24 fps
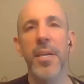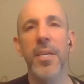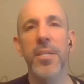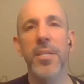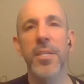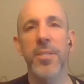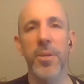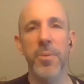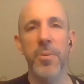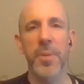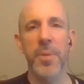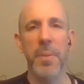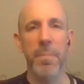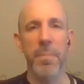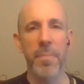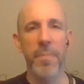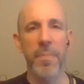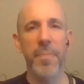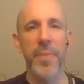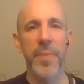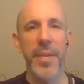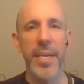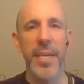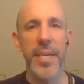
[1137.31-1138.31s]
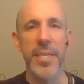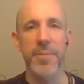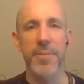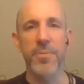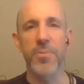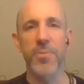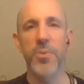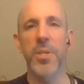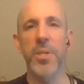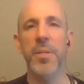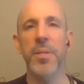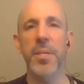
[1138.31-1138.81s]
So it's
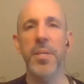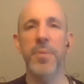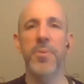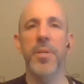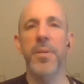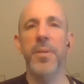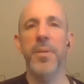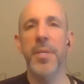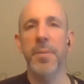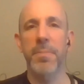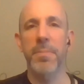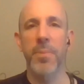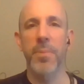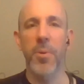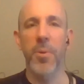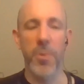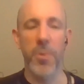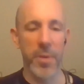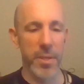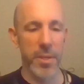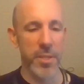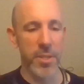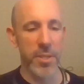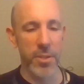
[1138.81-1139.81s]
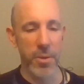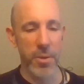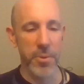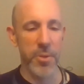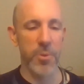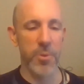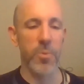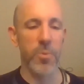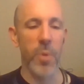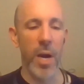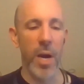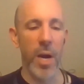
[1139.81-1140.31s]
really, really important to know your
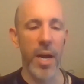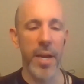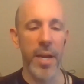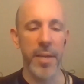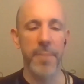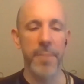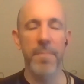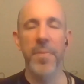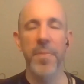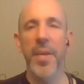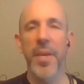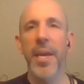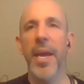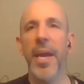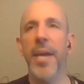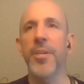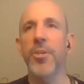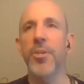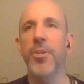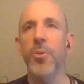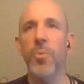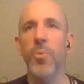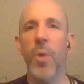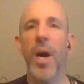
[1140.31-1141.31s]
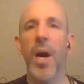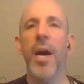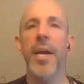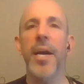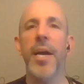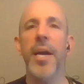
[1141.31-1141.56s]
why. And your why